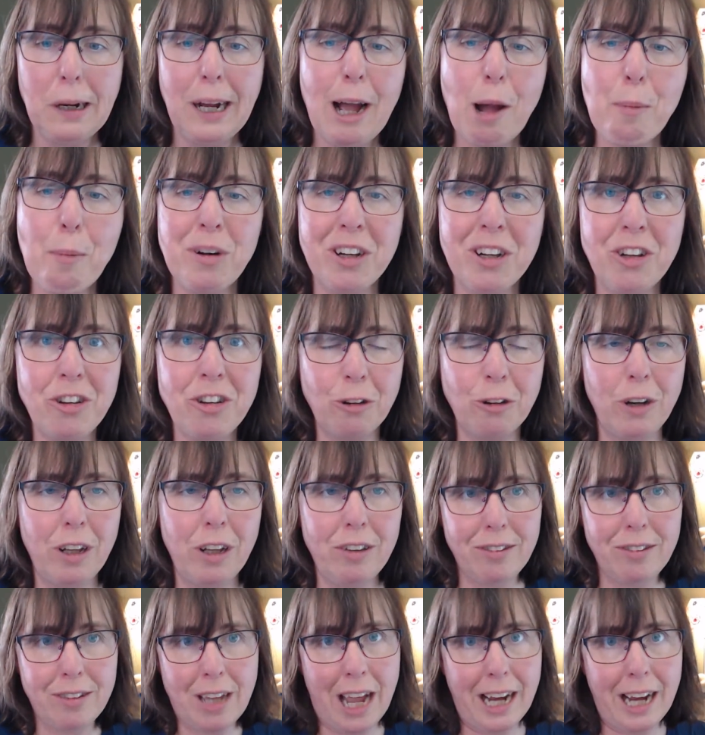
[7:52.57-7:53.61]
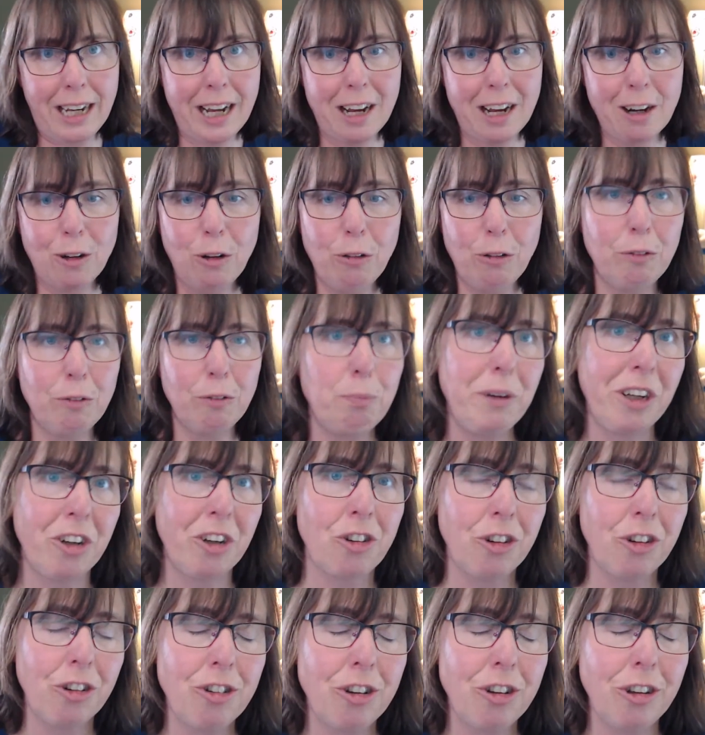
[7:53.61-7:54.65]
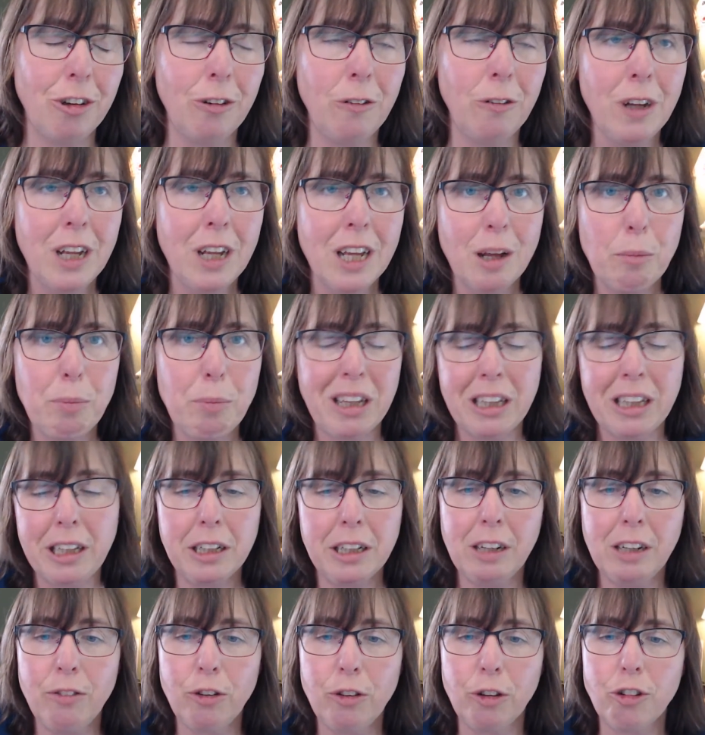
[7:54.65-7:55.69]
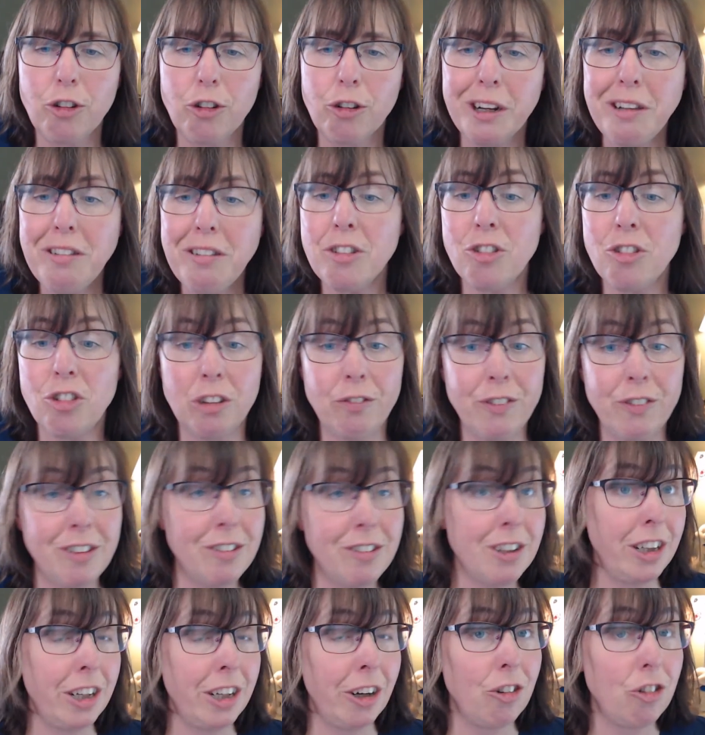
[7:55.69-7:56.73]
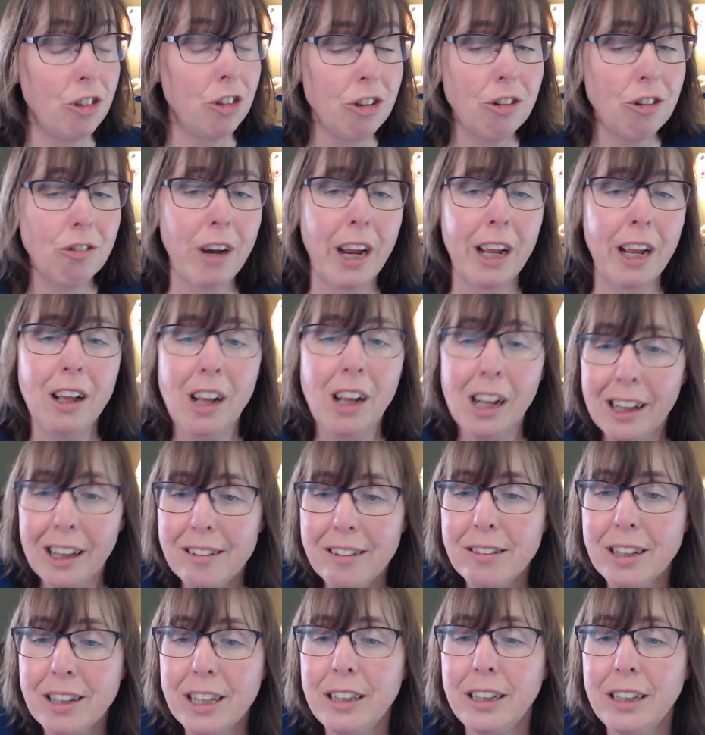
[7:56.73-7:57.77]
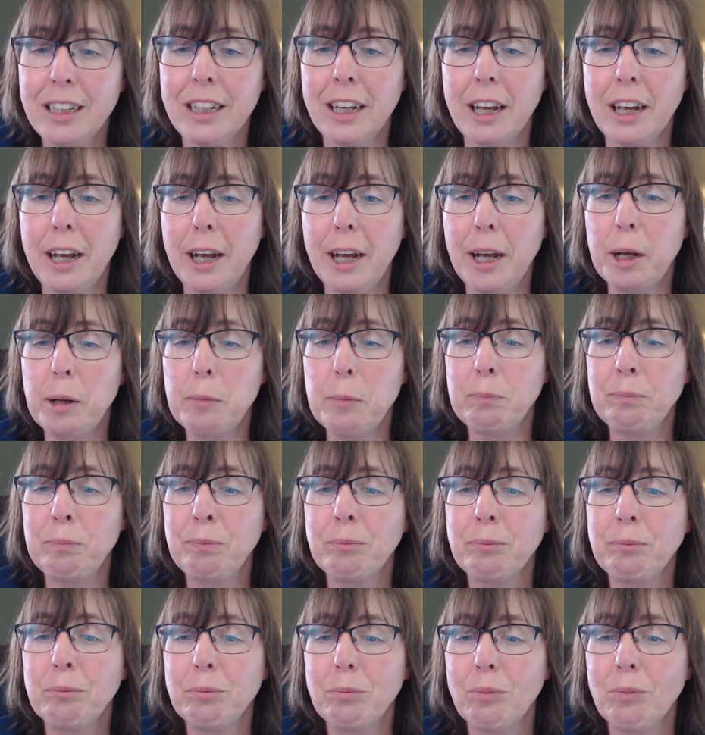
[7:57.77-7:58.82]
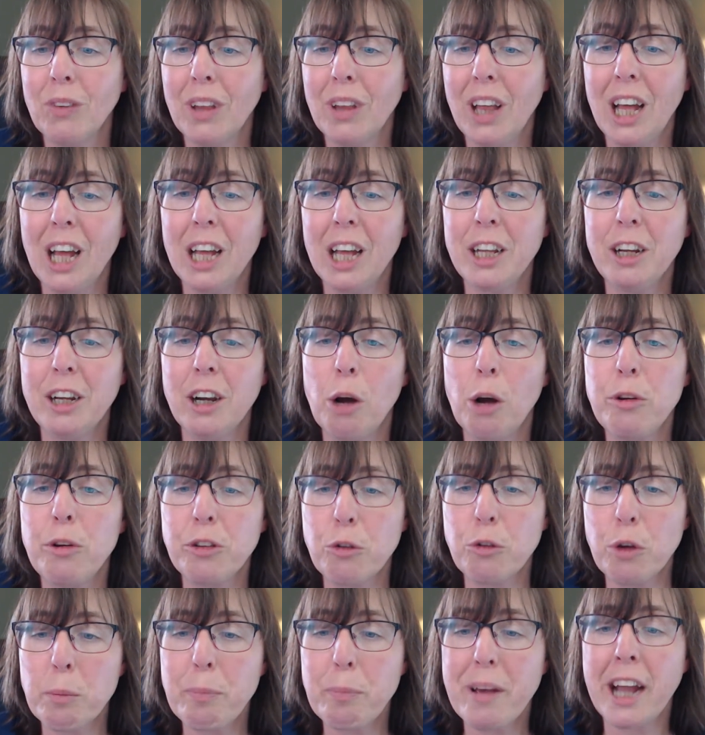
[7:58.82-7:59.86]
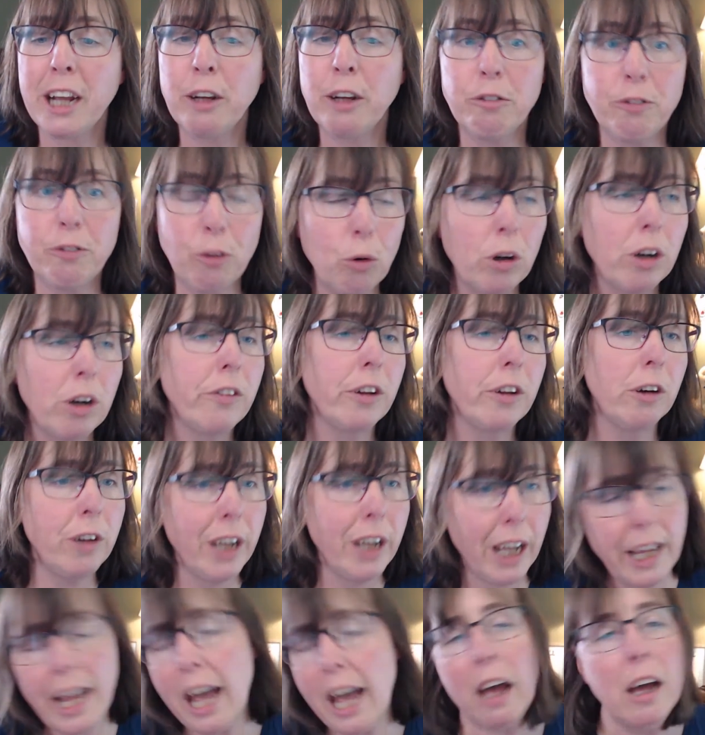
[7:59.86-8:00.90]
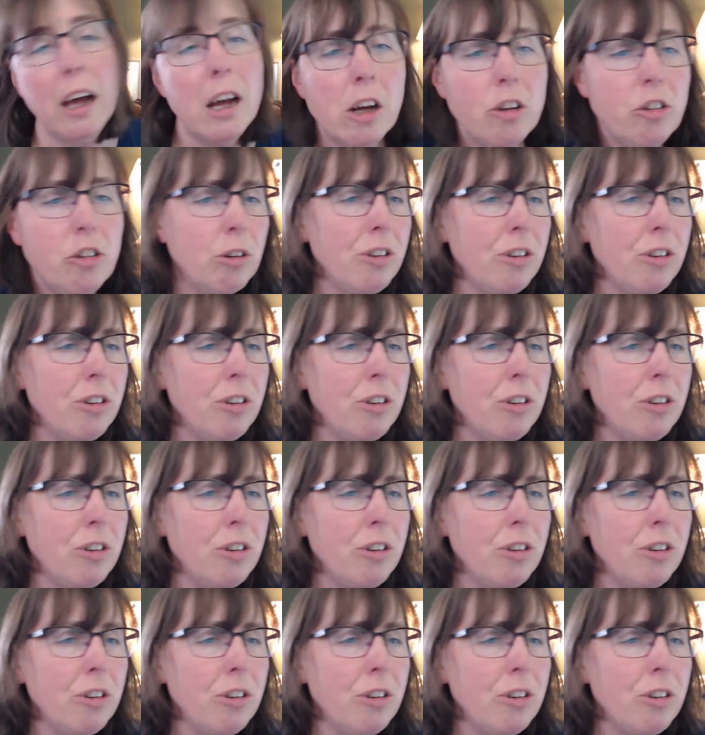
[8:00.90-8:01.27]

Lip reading: I'm going to do a side angle picture too. Bailey loves her treats and she fits in there just right. Let's see the, you're always going back and forth. Okay. Yeah. So